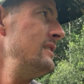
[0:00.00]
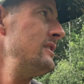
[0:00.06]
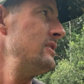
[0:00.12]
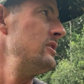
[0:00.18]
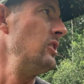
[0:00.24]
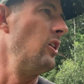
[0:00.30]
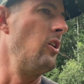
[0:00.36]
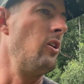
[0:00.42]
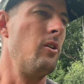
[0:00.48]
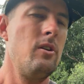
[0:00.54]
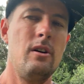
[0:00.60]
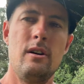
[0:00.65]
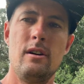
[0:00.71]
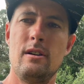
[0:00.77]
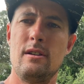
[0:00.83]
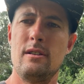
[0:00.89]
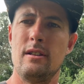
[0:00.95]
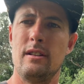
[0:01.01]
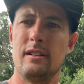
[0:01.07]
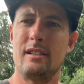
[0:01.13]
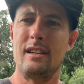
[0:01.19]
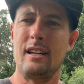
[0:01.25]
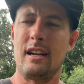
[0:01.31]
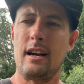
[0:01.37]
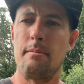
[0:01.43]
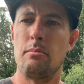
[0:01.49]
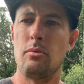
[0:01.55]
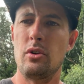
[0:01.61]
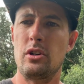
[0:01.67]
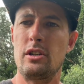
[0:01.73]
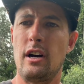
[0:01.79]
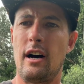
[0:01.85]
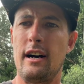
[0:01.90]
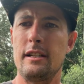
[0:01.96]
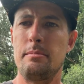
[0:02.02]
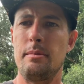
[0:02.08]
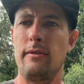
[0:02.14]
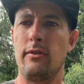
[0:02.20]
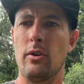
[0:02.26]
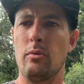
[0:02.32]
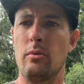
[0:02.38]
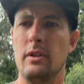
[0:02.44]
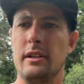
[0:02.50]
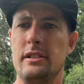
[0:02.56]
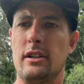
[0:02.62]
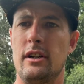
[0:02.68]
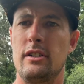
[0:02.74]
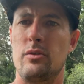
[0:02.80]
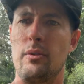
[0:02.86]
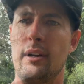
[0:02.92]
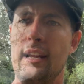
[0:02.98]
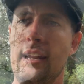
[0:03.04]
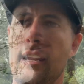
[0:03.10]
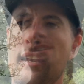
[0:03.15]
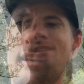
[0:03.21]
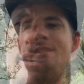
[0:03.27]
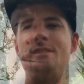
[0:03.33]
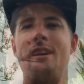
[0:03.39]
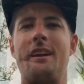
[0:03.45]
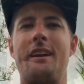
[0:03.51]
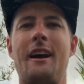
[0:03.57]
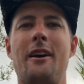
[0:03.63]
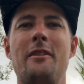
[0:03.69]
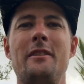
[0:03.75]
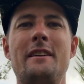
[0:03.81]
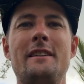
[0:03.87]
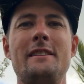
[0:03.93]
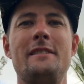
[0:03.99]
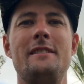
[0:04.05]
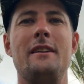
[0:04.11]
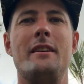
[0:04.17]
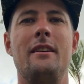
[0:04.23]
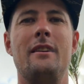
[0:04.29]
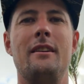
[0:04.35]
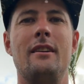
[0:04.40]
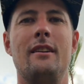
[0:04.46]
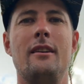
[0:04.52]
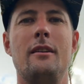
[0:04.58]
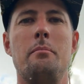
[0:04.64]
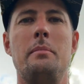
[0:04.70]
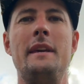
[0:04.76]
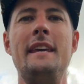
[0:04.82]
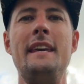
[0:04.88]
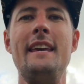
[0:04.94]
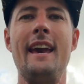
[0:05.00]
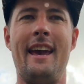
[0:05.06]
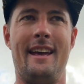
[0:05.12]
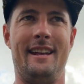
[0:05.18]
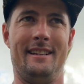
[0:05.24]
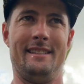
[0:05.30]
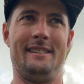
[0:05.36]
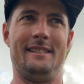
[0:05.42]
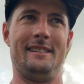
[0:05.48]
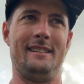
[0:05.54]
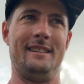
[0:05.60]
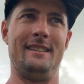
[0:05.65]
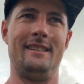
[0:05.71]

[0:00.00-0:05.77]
So let's get a couple more shots before it really starts raining. Check out these peahens.